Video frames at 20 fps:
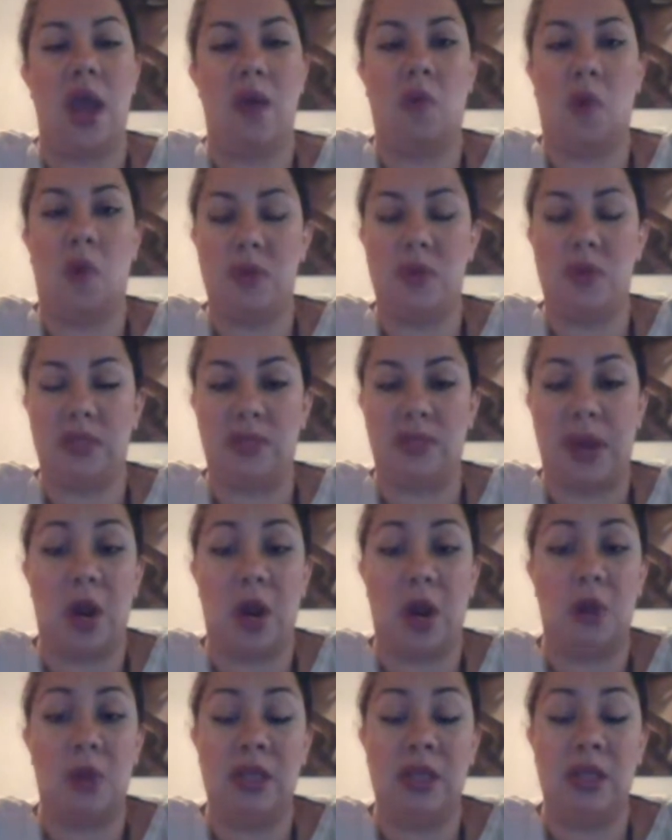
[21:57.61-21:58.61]
why women's
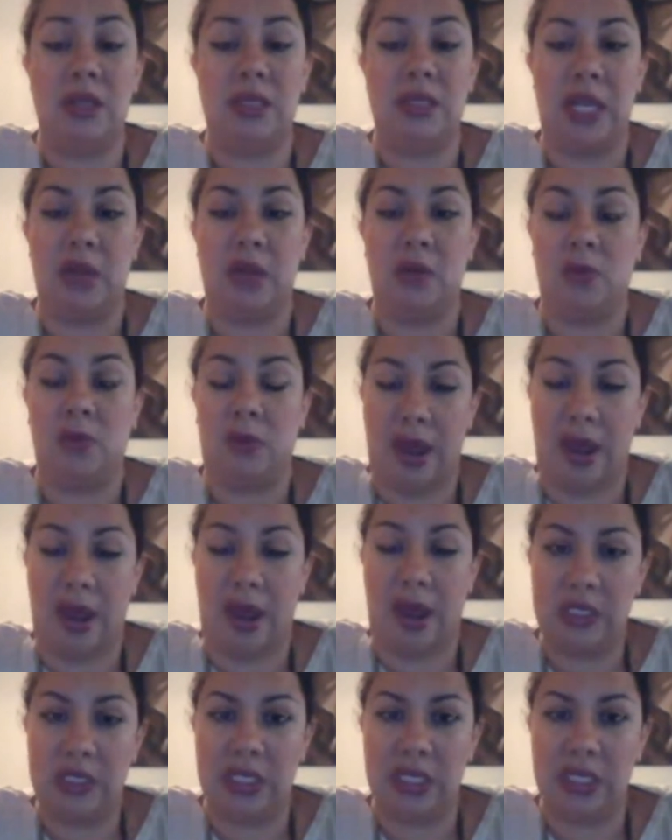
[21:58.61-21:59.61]
empowerment is still
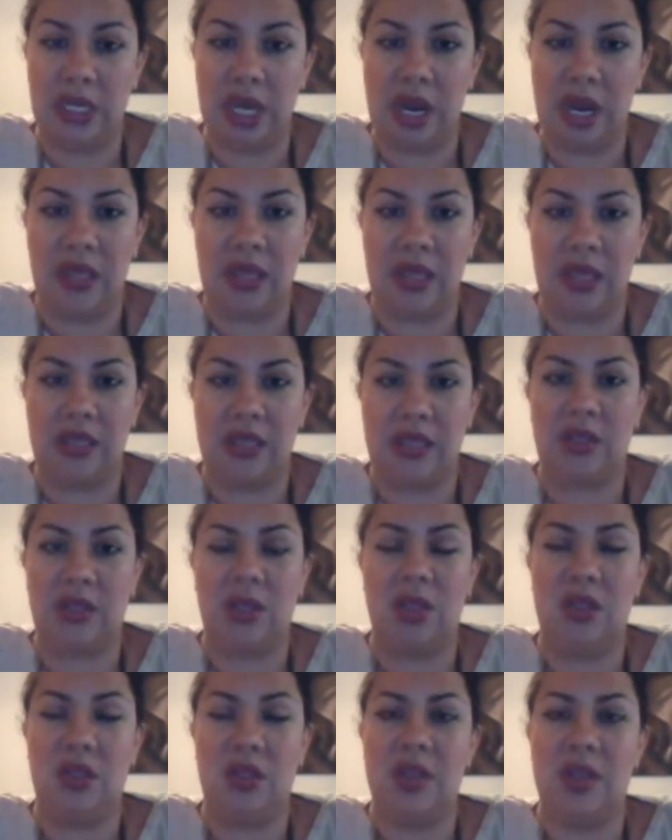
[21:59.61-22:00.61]
around, and I think it's
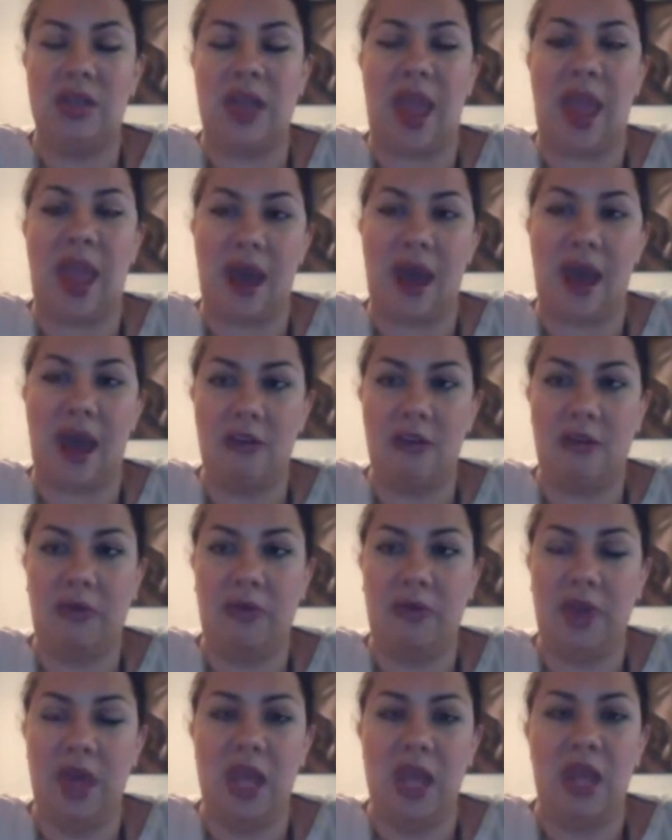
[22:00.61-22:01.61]
a good thing to have.